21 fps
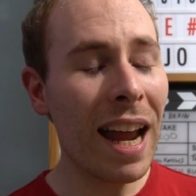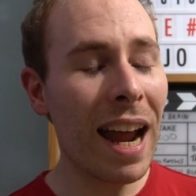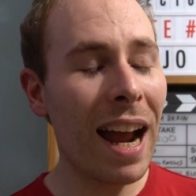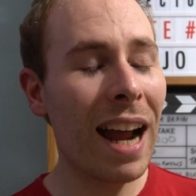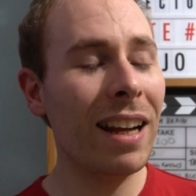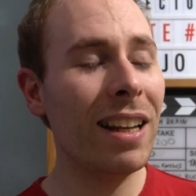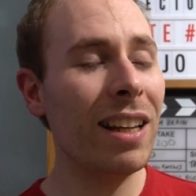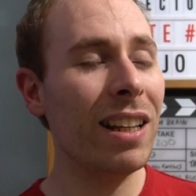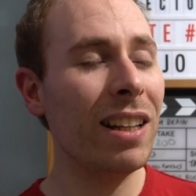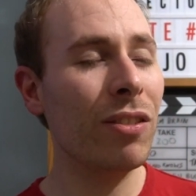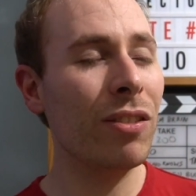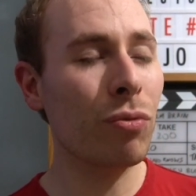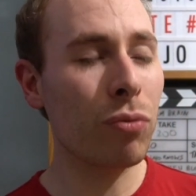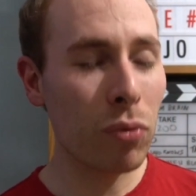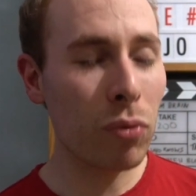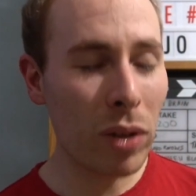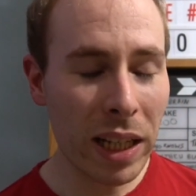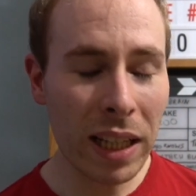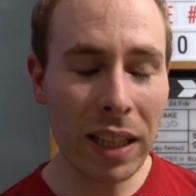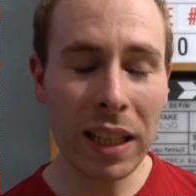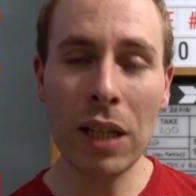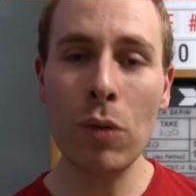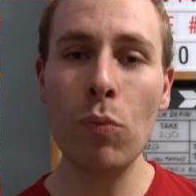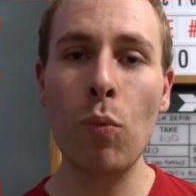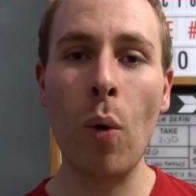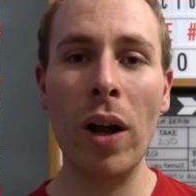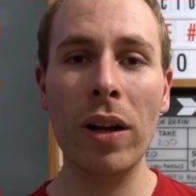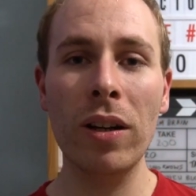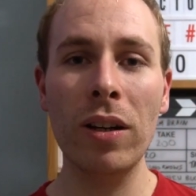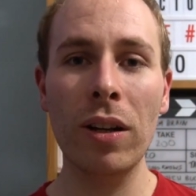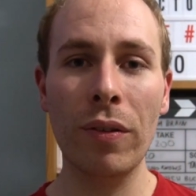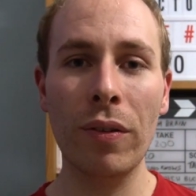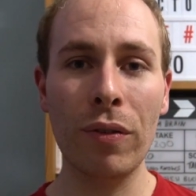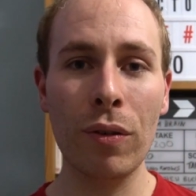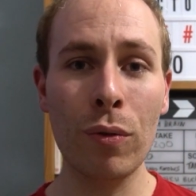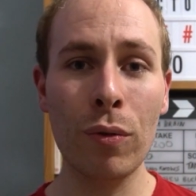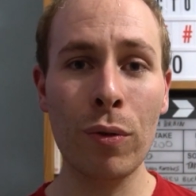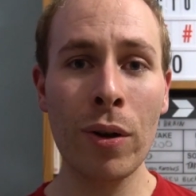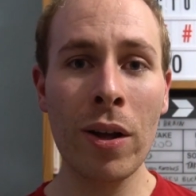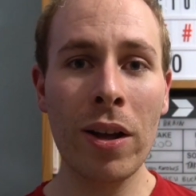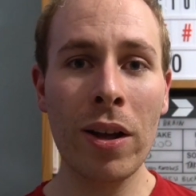and it is really wonderful